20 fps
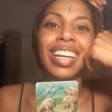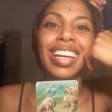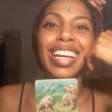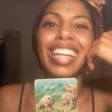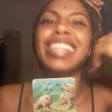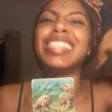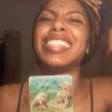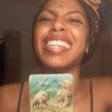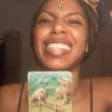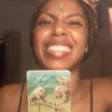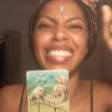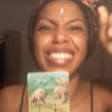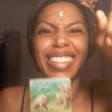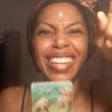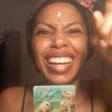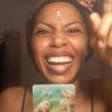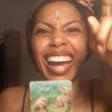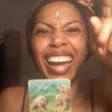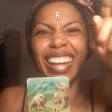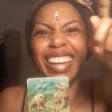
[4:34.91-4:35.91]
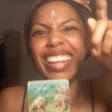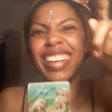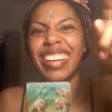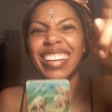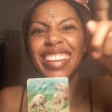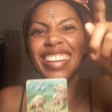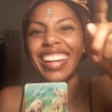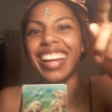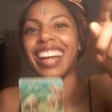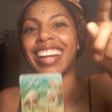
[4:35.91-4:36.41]
He says, Good idea,
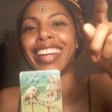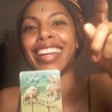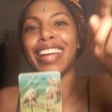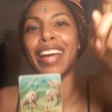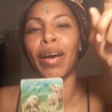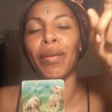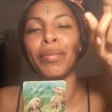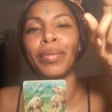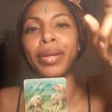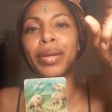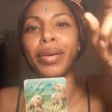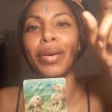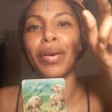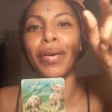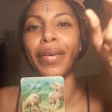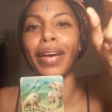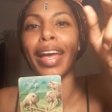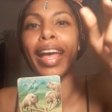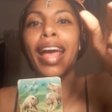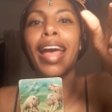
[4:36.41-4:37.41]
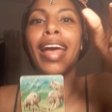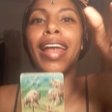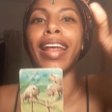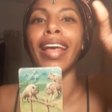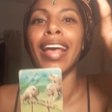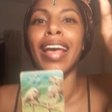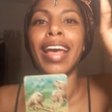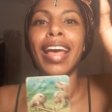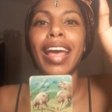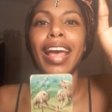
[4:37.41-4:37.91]
good idea. I'm going to go ahead
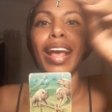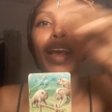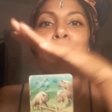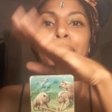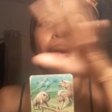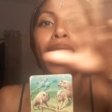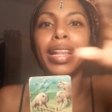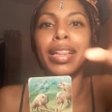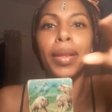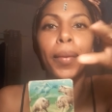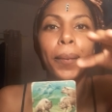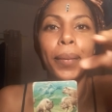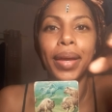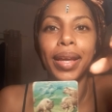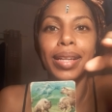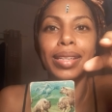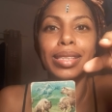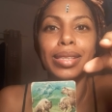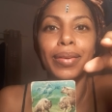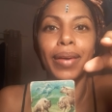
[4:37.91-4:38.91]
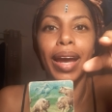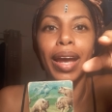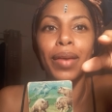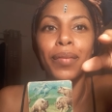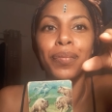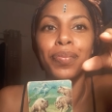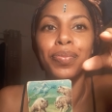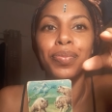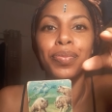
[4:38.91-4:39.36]
and make the pits, right?